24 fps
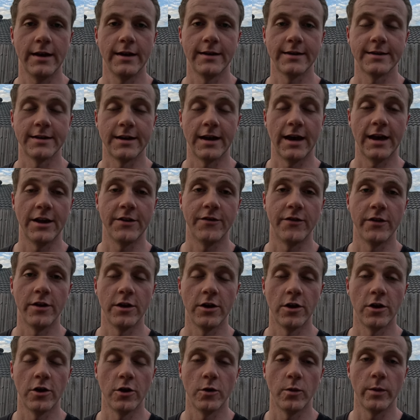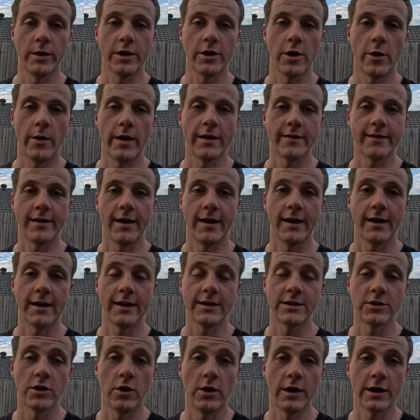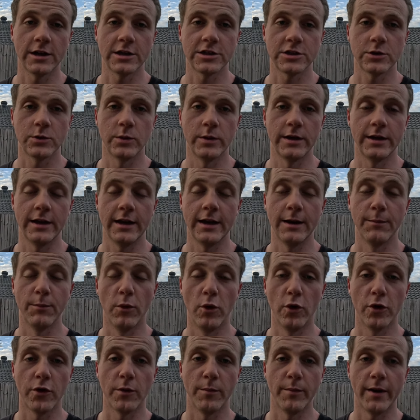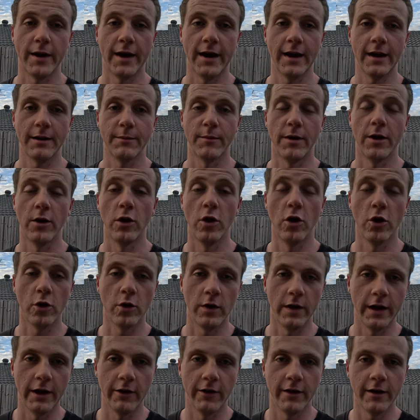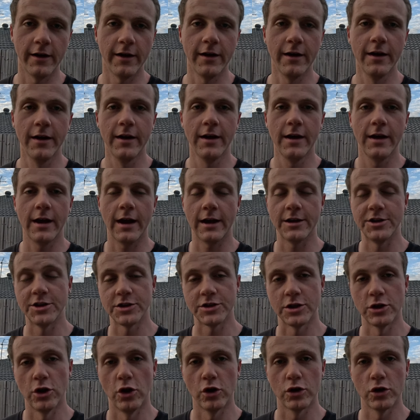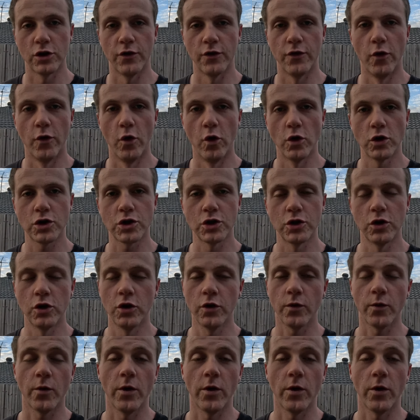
In today's video, we go out targeting tiger squid in Moreton Bay in my local area, just along the foreshore.